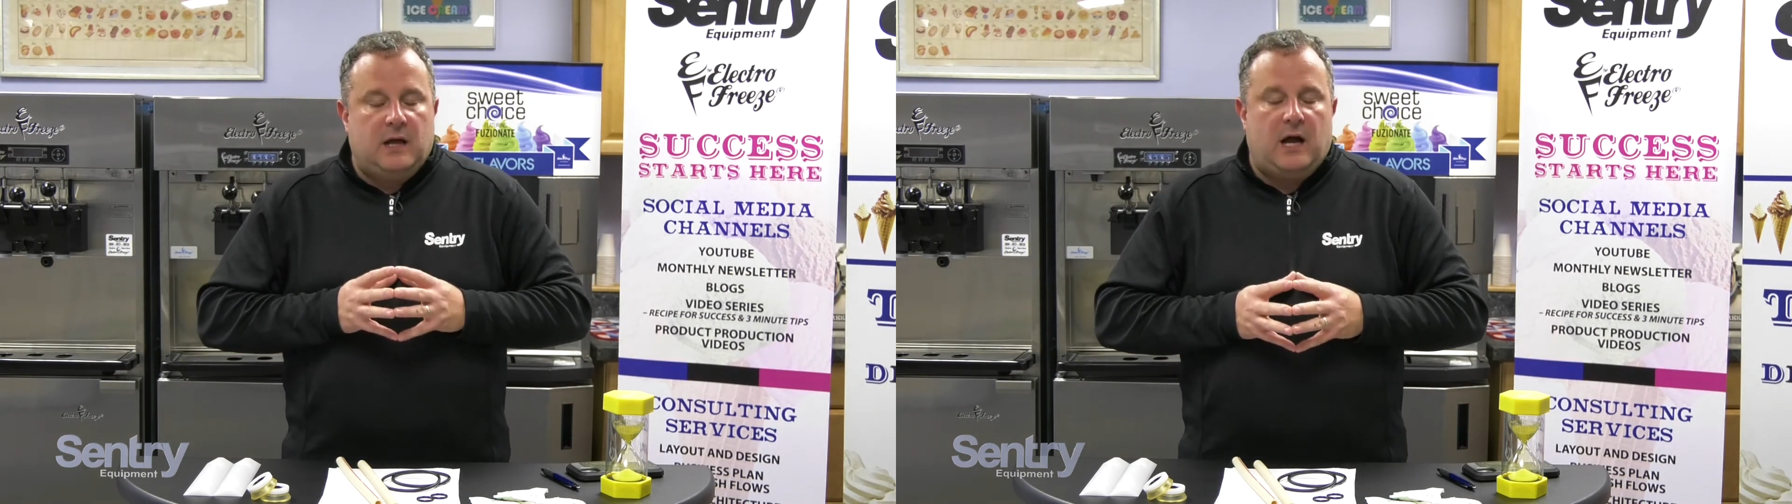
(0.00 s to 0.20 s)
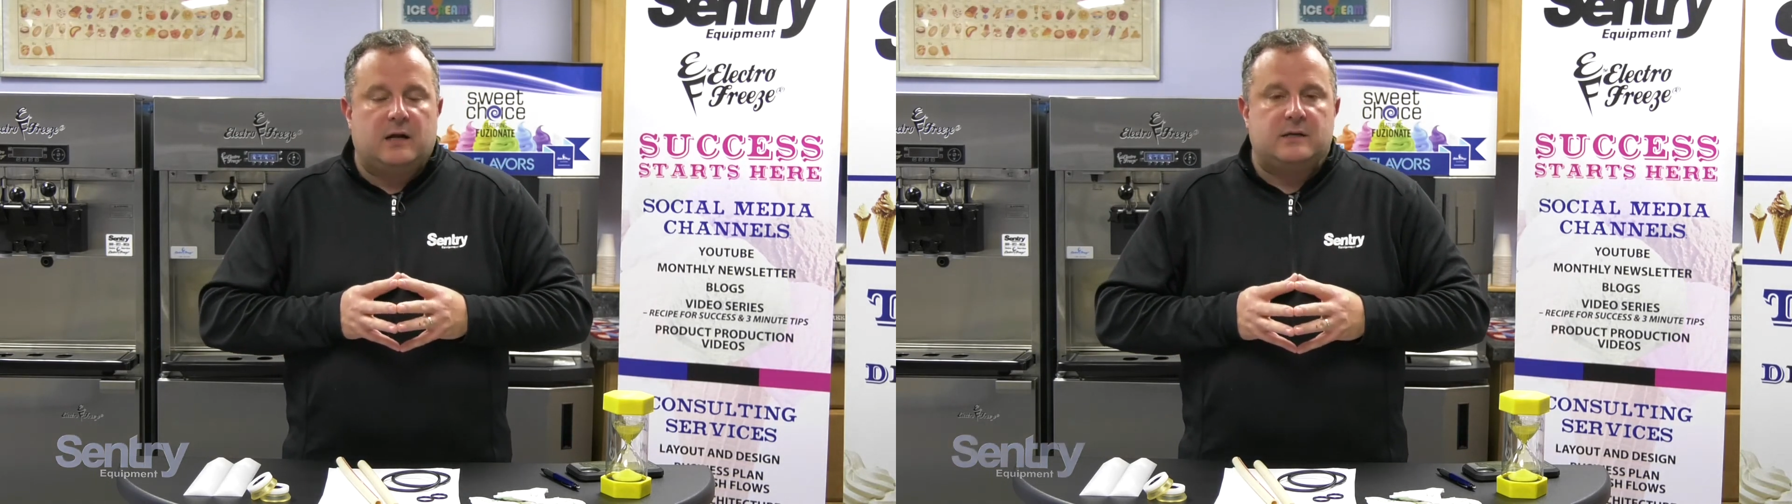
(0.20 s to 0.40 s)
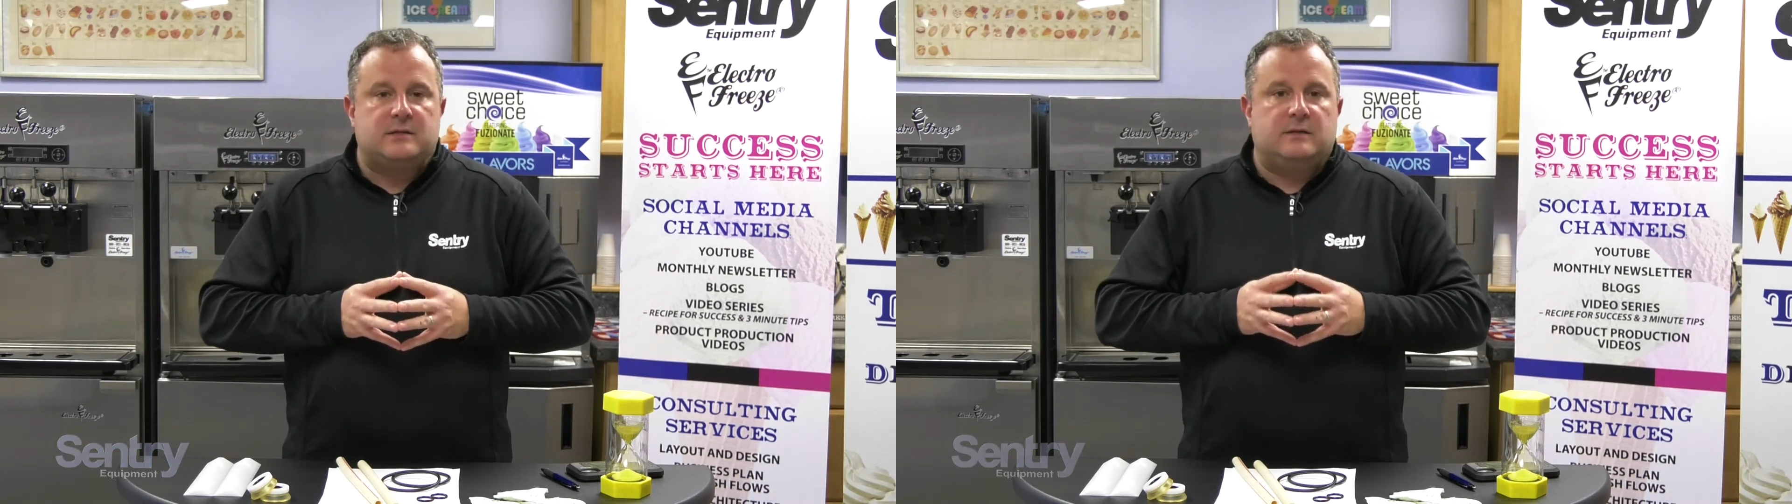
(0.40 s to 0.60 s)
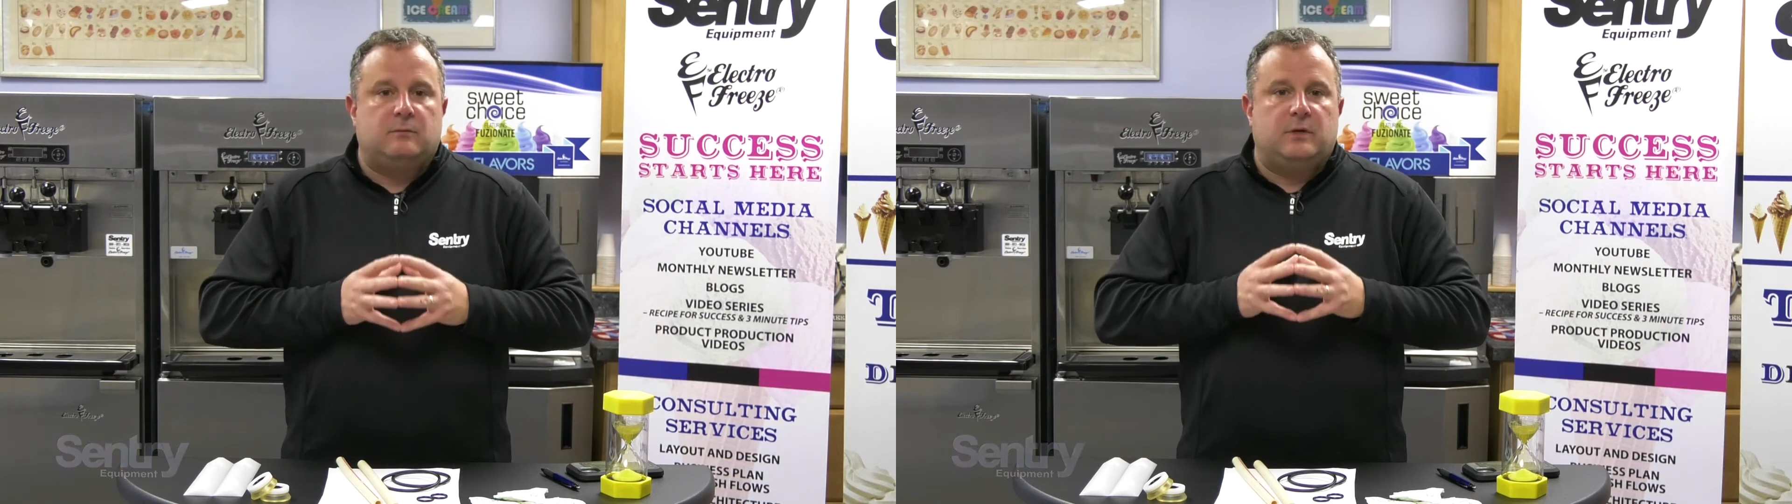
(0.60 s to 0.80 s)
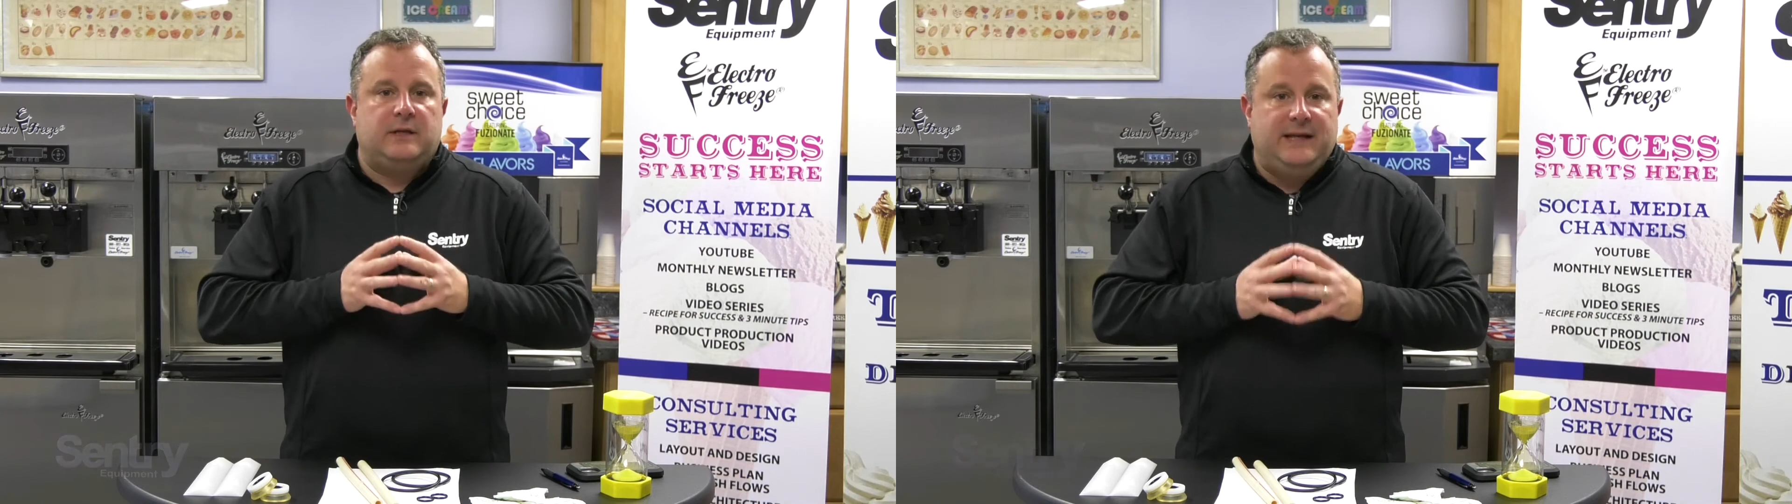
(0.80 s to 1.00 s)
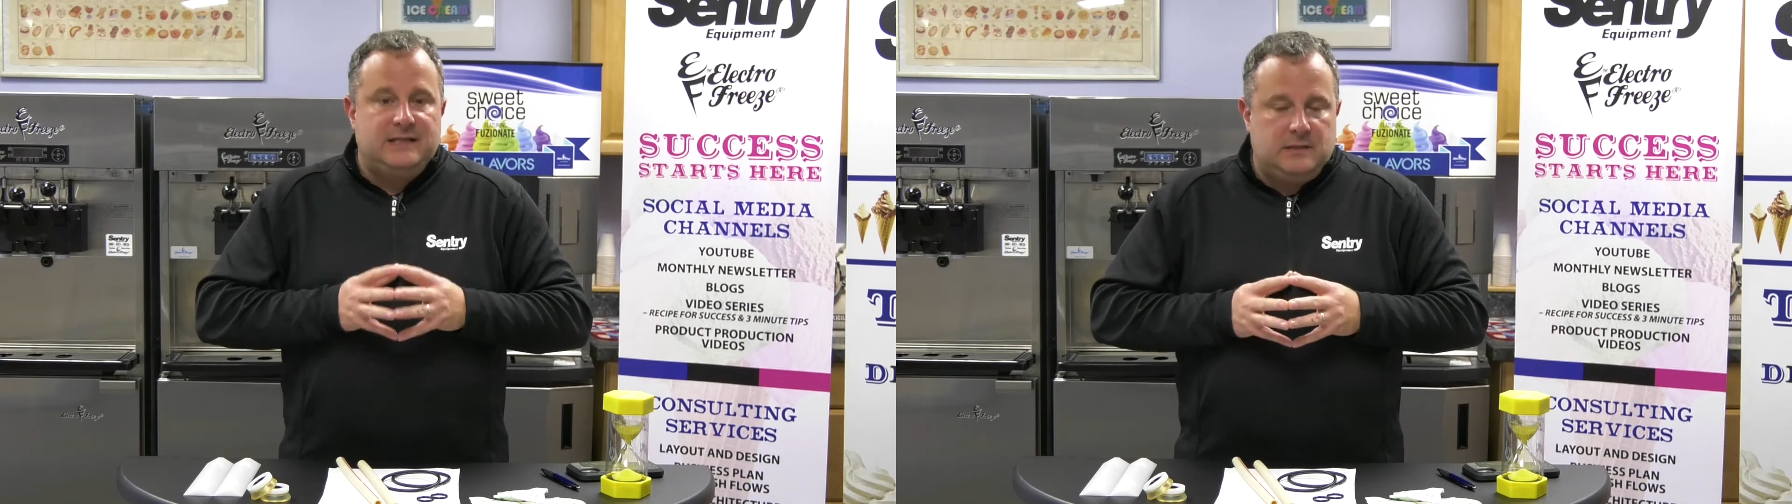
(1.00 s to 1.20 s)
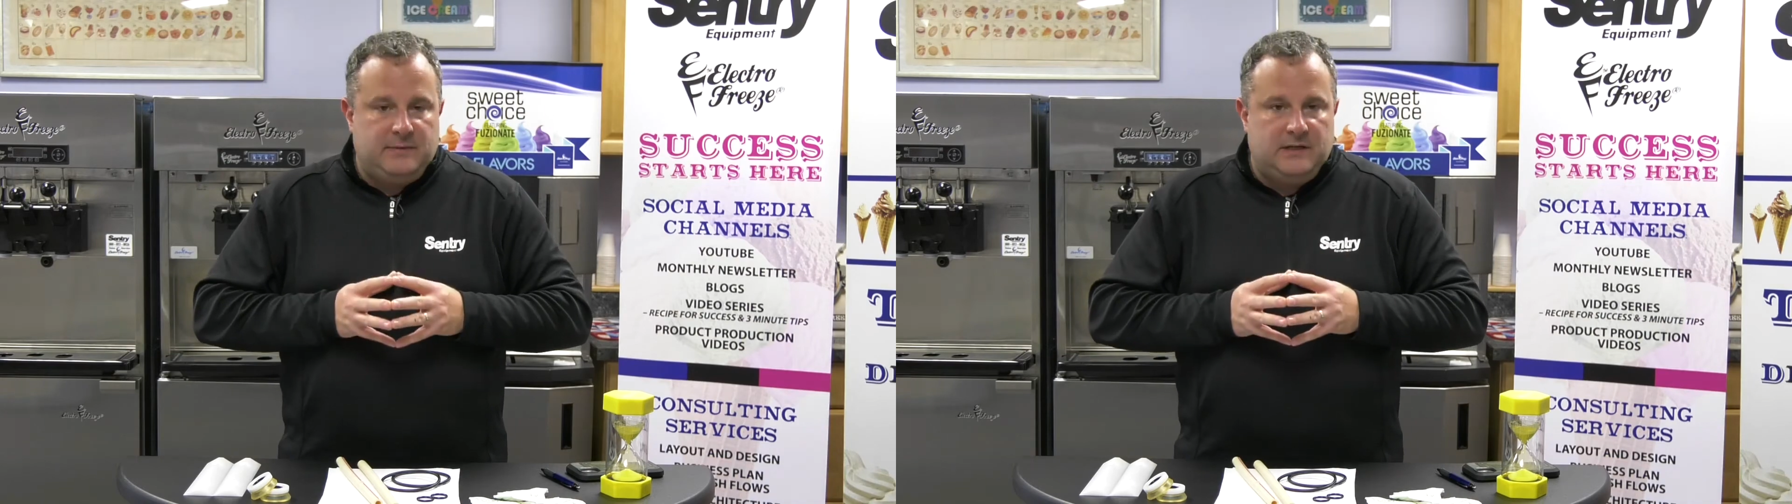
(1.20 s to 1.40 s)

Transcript: cognizant of what needs to be